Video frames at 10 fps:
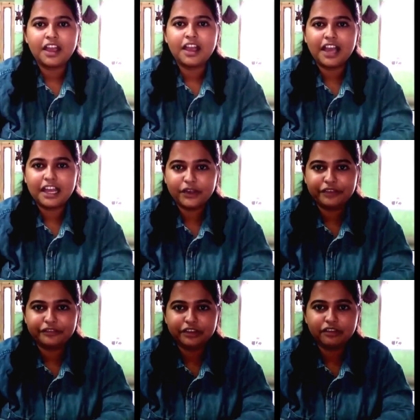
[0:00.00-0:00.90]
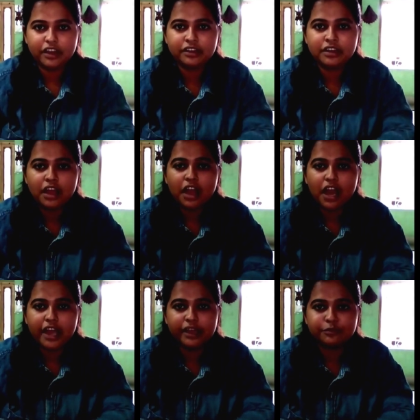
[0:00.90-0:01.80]
Hello everyone,
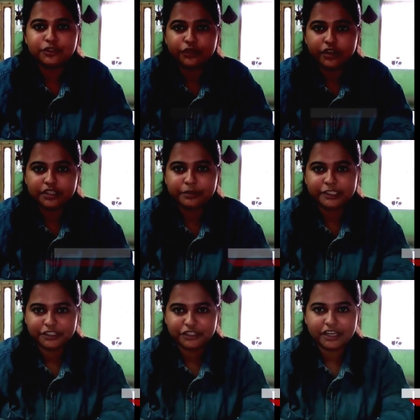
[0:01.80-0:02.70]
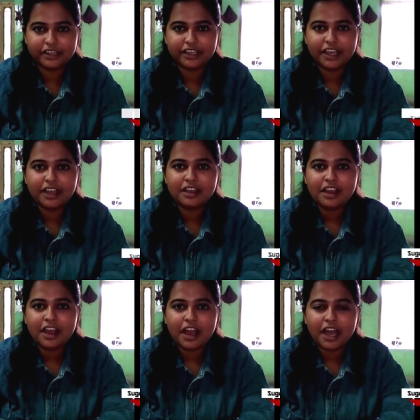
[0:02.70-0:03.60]
I am Sugata Bhattacharya.
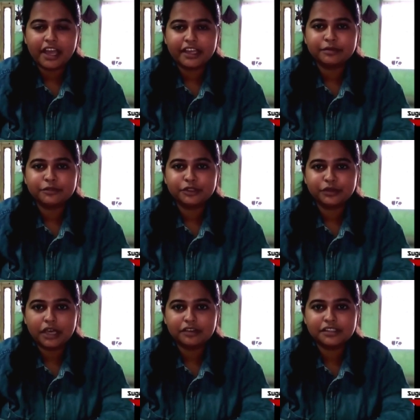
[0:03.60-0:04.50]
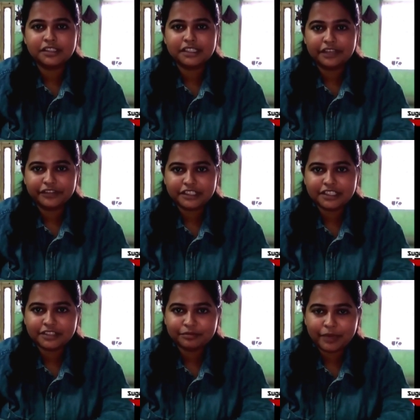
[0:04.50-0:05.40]
I am two thousand
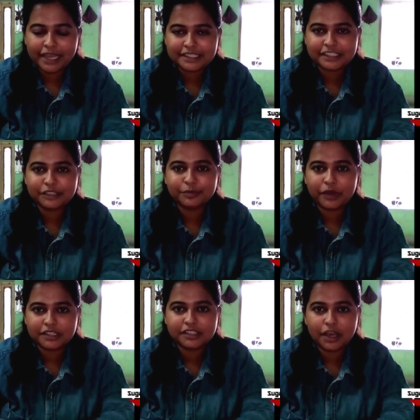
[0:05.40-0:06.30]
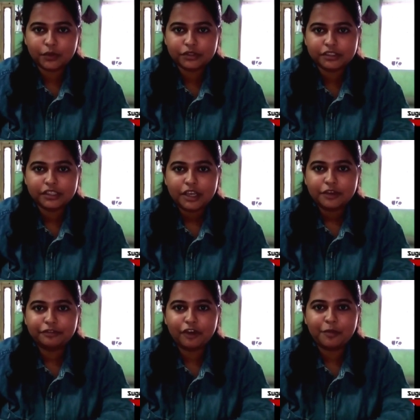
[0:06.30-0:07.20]
seventeen batch pass out
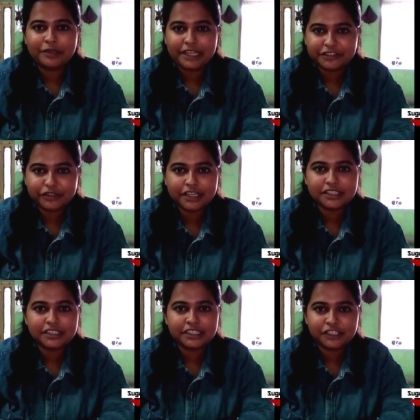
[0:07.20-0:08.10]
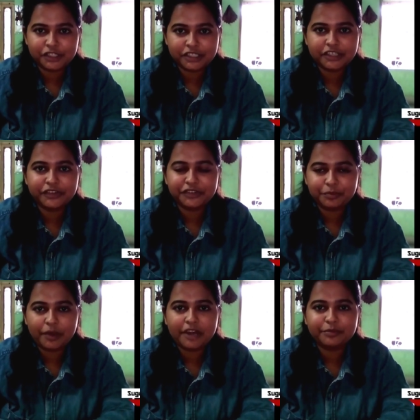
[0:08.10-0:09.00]
from Electrical Engineering
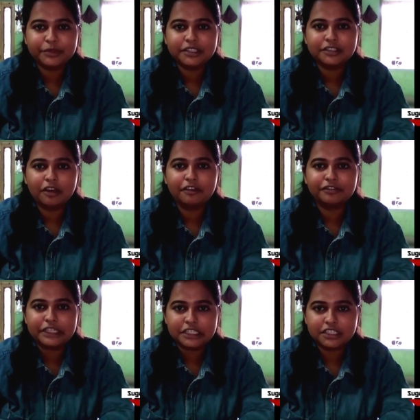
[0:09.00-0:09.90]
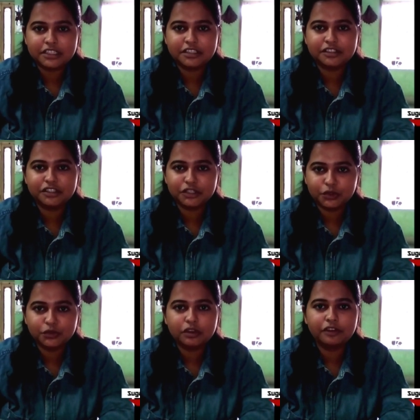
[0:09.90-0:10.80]
Department of Indian
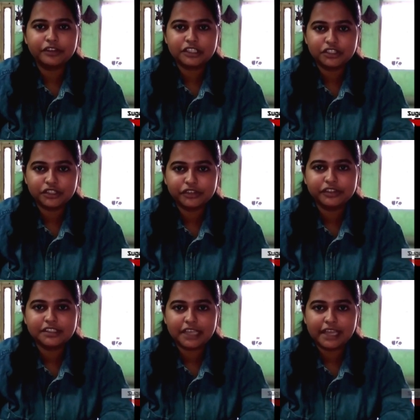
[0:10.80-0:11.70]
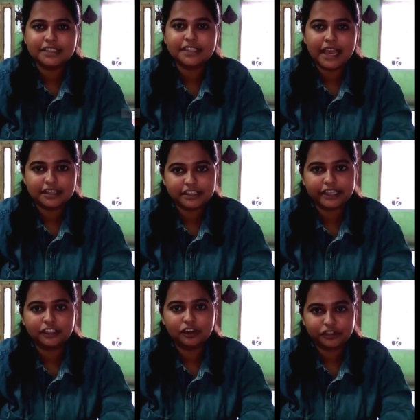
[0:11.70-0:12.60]
Institute of Engineering Science and
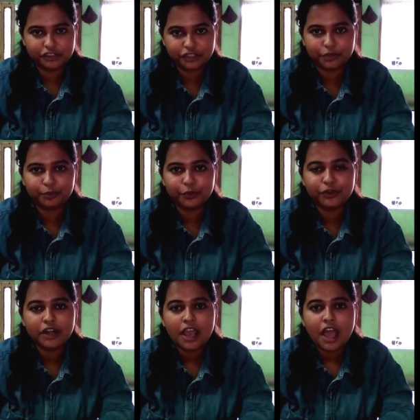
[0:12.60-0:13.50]
Technology Shibpur.